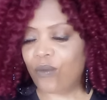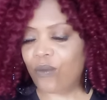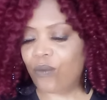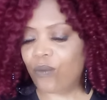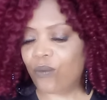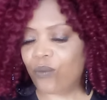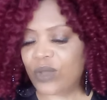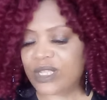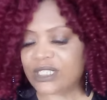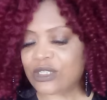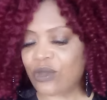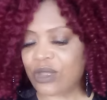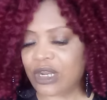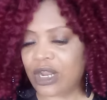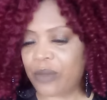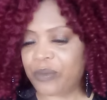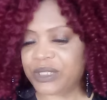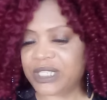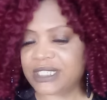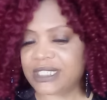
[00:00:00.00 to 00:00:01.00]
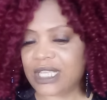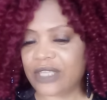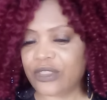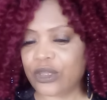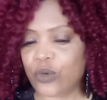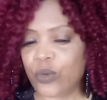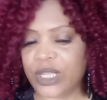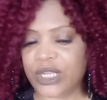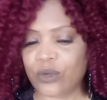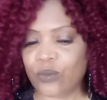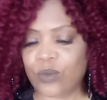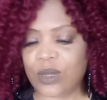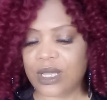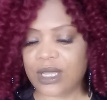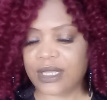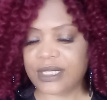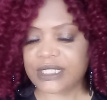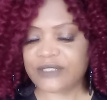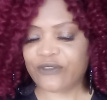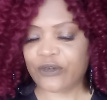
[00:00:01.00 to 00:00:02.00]
What's going on with this other Queen of
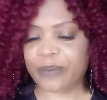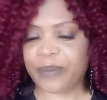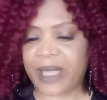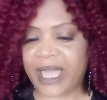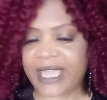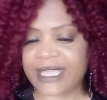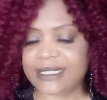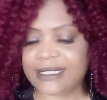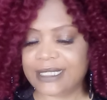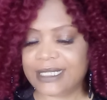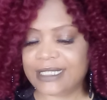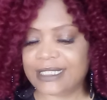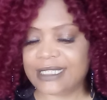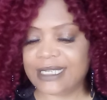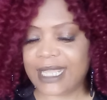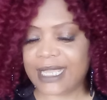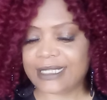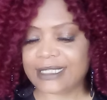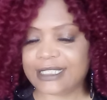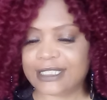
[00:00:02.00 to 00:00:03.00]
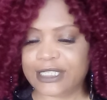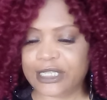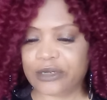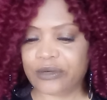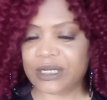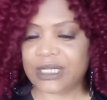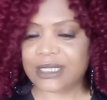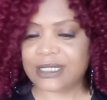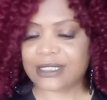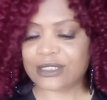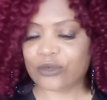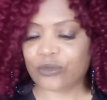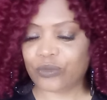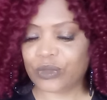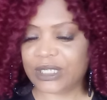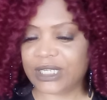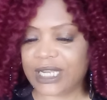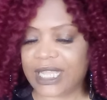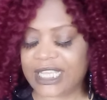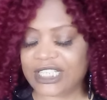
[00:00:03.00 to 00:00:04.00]
Wands for Pisces' next serious
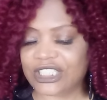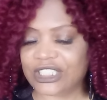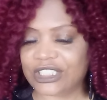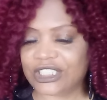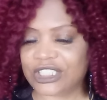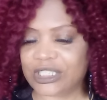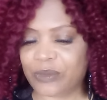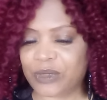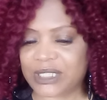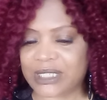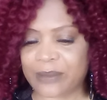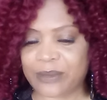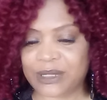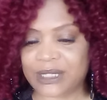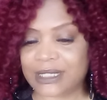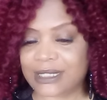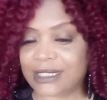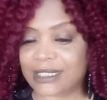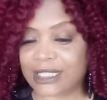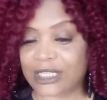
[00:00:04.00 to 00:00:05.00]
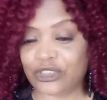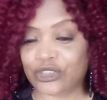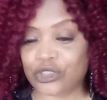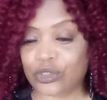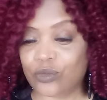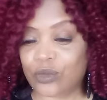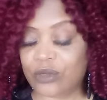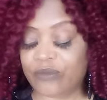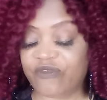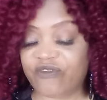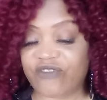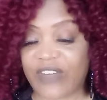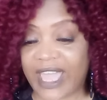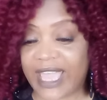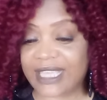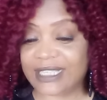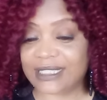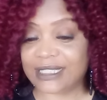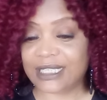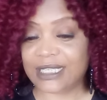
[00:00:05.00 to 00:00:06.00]
relationship? What's up with this sensual,
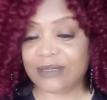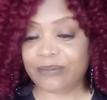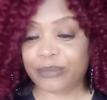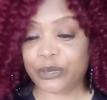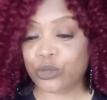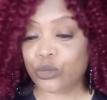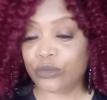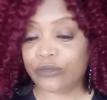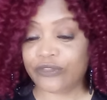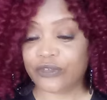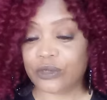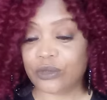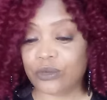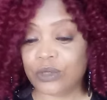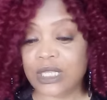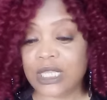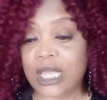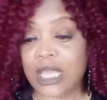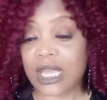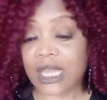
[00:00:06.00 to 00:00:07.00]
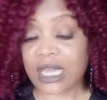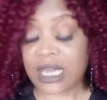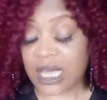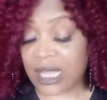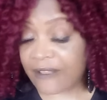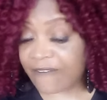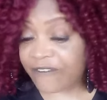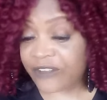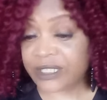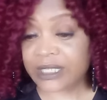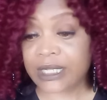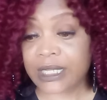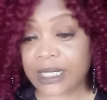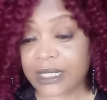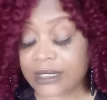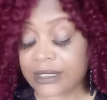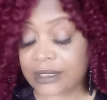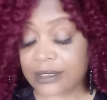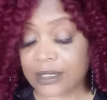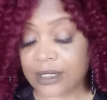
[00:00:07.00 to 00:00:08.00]
feisty, beautiful,
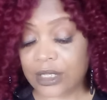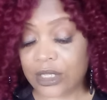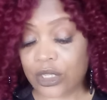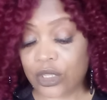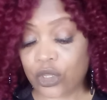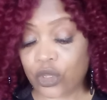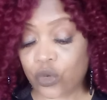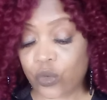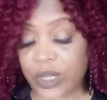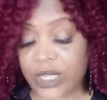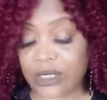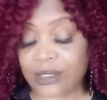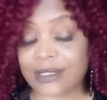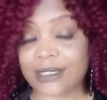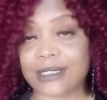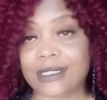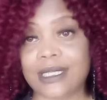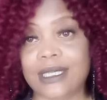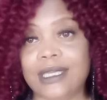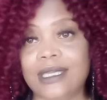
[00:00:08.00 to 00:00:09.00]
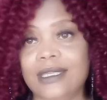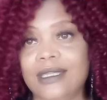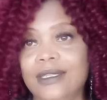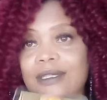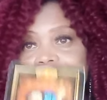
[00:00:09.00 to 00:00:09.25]
confident Queen of Sea?